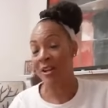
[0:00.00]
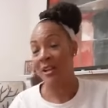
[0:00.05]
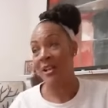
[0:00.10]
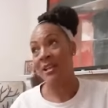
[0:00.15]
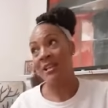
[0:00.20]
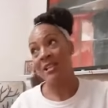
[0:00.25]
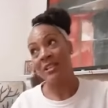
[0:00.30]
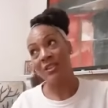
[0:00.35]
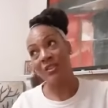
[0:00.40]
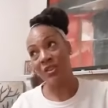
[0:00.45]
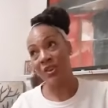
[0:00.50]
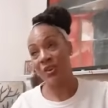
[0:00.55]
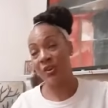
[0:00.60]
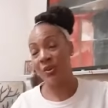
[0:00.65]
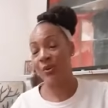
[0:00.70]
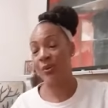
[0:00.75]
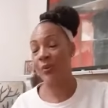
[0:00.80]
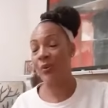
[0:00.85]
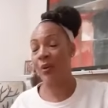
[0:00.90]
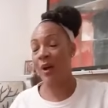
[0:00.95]

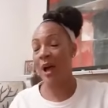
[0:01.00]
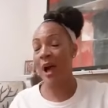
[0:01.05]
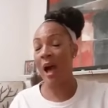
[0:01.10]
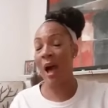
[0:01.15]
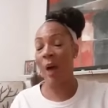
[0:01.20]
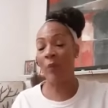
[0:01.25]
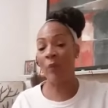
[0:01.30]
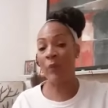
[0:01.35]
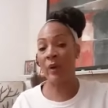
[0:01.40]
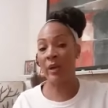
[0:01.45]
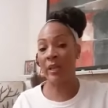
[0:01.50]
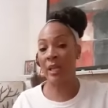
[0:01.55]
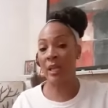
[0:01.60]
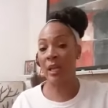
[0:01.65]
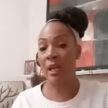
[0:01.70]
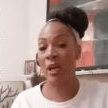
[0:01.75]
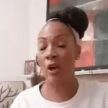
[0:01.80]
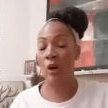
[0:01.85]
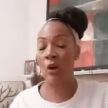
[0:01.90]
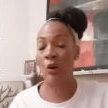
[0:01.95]
So I'm ready to
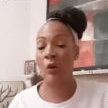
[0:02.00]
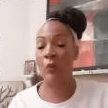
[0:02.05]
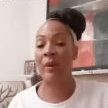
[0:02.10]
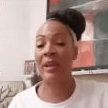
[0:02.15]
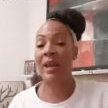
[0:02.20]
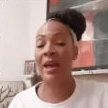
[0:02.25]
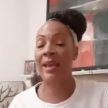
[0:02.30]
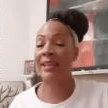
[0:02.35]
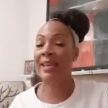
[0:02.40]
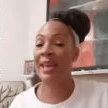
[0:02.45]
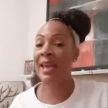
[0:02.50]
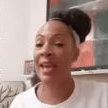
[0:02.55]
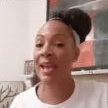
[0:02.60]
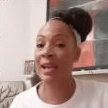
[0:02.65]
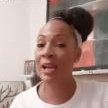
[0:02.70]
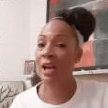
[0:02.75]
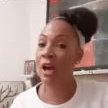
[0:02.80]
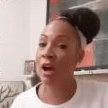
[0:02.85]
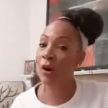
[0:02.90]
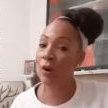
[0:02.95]
go. But I can't
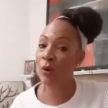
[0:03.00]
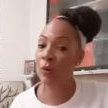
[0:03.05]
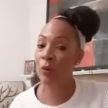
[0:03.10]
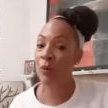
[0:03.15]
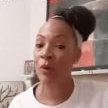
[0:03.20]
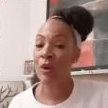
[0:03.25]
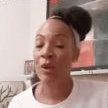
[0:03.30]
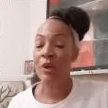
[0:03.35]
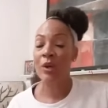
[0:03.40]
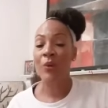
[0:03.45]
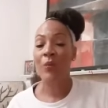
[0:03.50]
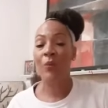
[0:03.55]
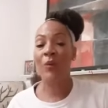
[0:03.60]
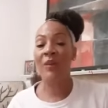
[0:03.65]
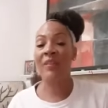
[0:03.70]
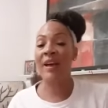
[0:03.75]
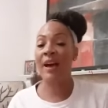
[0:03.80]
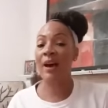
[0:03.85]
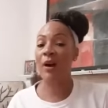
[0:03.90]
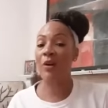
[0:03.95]
go
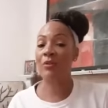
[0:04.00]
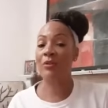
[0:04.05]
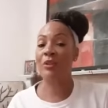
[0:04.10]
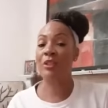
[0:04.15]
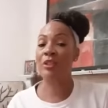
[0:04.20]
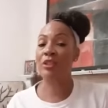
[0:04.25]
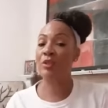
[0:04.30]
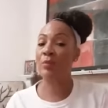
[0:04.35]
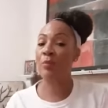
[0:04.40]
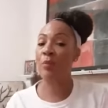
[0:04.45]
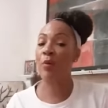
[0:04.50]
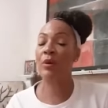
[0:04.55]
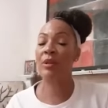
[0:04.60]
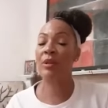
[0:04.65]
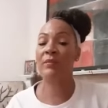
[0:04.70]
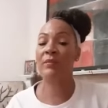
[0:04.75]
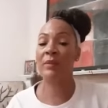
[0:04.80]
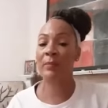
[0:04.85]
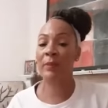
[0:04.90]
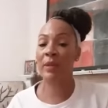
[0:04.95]
without the support of
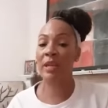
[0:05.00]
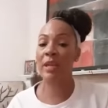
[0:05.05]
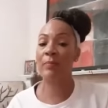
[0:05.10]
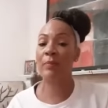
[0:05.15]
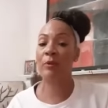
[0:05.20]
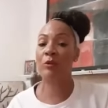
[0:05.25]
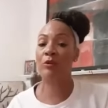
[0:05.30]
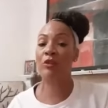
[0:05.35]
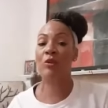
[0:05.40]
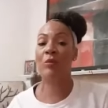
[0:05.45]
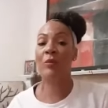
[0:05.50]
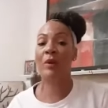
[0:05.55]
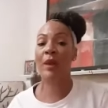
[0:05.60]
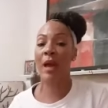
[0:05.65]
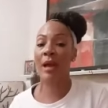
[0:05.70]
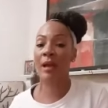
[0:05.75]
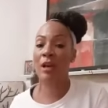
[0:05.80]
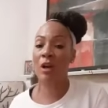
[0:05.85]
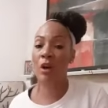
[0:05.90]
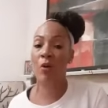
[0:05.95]
the people. So when I
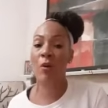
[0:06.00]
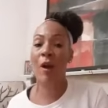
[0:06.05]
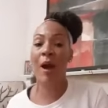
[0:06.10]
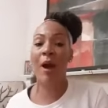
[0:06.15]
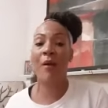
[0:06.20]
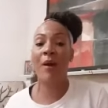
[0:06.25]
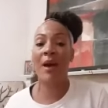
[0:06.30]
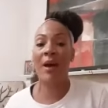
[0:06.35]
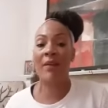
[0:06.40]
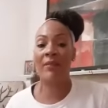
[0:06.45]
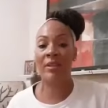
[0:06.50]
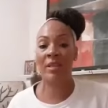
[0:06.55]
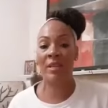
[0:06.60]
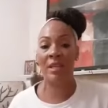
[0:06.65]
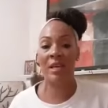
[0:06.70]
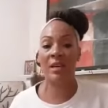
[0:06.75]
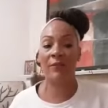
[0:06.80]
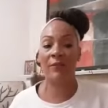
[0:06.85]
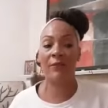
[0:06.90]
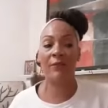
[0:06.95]
go, I'll have
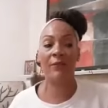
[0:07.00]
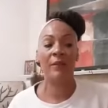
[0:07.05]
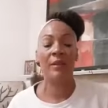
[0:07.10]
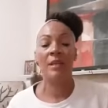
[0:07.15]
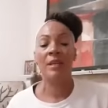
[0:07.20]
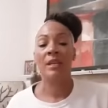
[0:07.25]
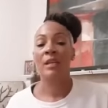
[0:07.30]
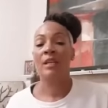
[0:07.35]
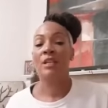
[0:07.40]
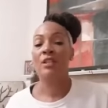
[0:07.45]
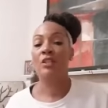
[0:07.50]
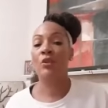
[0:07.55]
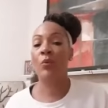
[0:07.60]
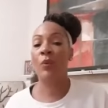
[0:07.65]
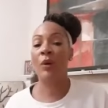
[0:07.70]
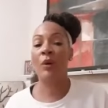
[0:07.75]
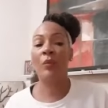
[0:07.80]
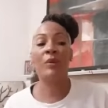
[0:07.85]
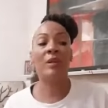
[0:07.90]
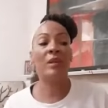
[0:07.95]
enough to
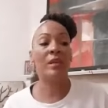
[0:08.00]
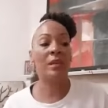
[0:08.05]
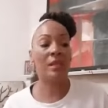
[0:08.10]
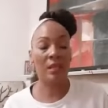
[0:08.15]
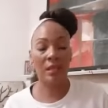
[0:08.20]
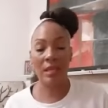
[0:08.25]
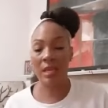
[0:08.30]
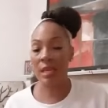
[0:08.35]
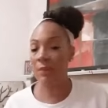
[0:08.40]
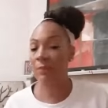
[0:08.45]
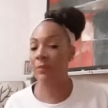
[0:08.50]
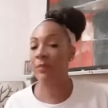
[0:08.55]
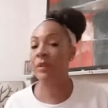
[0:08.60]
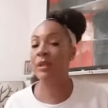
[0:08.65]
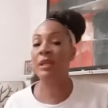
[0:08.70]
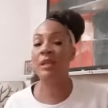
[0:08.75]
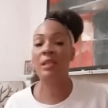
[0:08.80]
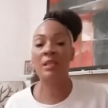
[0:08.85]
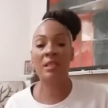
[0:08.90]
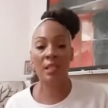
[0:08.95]
where we can keep
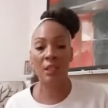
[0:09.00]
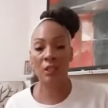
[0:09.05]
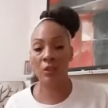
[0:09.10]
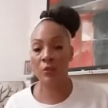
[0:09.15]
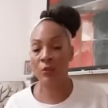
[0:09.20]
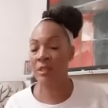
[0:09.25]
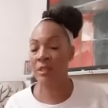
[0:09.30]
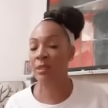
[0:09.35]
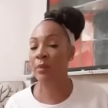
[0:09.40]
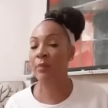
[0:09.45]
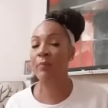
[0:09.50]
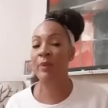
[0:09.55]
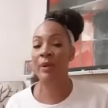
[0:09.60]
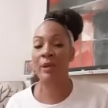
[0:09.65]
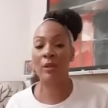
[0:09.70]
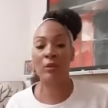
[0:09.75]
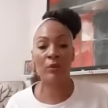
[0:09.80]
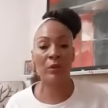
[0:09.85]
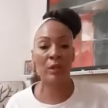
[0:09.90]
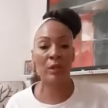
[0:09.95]
continuing to
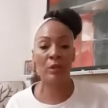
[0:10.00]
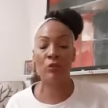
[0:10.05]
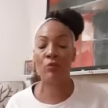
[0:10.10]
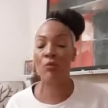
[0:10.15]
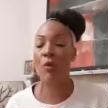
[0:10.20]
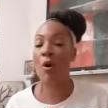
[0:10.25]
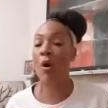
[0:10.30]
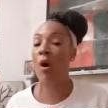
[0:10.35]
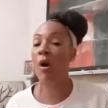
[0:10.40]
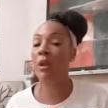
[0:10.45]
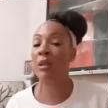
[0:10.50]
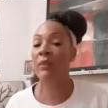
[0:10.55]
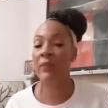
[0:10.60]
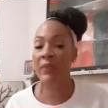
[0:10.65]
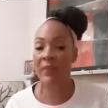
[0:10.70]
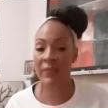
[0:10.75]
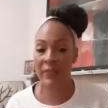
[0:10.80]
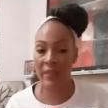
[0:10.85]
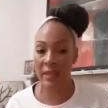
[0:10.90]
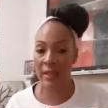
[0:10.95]
build and do all of the
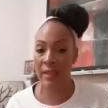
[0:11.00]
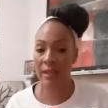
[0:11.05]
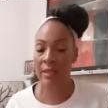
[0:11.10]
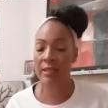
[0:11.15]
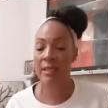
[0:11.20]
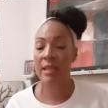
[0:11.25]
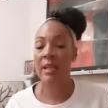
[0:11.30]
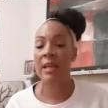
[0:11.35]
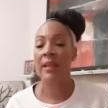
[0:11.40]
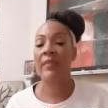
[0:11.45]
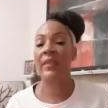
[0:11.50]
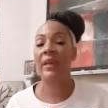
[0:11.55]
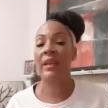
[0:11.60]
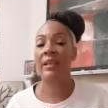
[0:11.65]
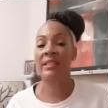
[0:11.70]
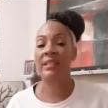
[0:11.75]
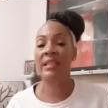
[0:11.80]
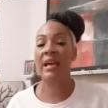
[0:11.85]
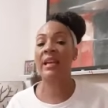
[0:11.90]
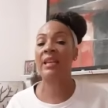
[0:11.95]
things that
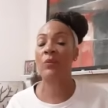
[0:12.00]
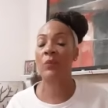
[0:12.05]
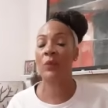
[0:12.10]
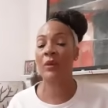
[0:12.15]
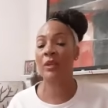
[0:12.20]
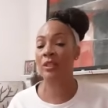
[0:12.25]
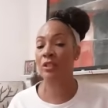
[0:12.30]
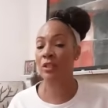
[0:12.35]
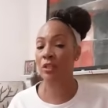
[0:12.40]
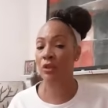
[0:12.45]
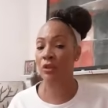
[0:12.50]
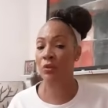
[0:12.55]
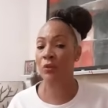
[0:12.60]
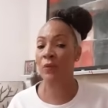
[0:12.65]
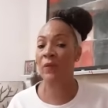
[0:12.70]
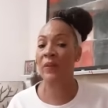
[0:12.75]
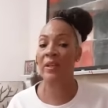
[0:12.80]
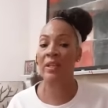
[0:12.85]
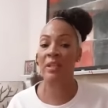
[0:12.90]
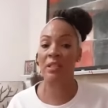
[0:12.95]
Asani wanted to do
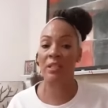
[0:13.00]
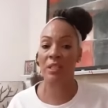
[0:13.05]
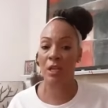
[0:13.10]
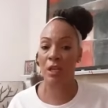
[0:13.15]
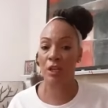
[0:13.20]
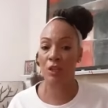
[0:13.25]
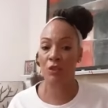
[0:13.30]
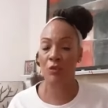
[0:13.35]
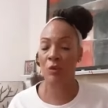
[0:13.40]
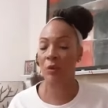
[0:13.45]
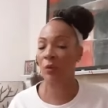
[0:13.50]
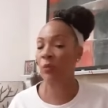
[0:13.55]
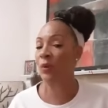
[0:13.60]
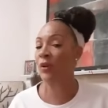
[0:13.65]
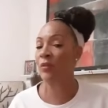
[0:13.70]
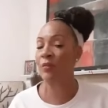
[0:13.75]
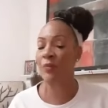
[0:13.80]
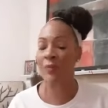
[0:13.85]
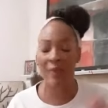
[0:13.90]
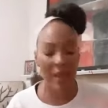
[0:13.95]
for his country. We're
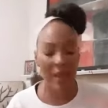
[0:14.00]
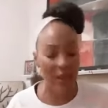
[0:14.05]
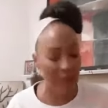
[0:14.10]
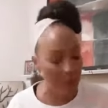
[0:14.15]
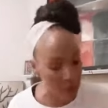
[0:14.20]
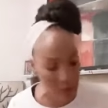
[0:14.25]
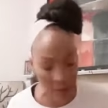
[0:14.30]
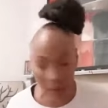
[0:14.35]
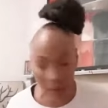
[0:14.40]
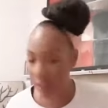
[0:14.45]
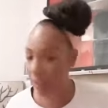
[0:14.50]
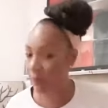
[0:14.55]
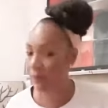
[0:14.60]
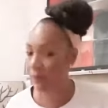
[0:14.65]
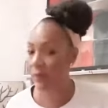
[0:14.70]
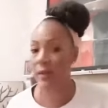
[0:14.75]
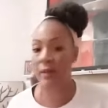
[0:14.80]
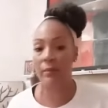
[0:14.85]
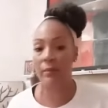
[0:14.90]
never going to give up.